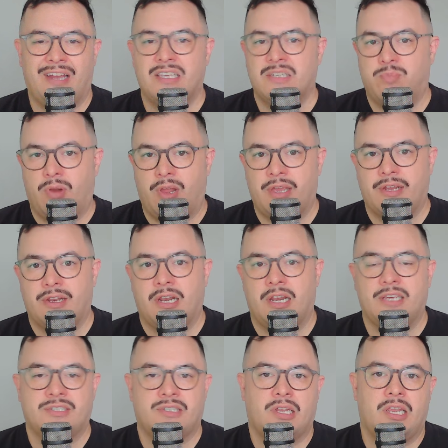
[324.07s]
He's playing in the
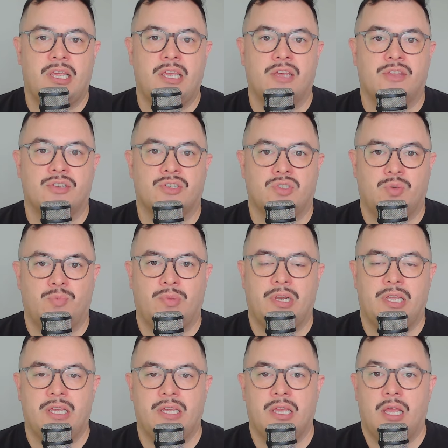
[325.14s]
lesser league, in the Super
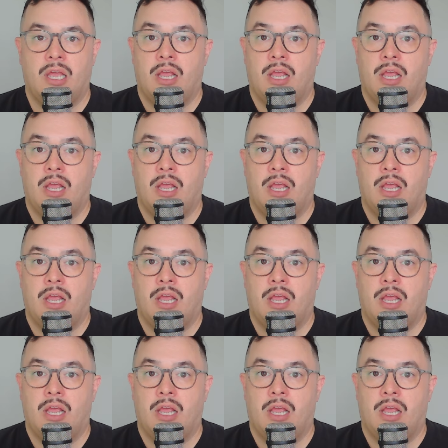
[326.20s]
League.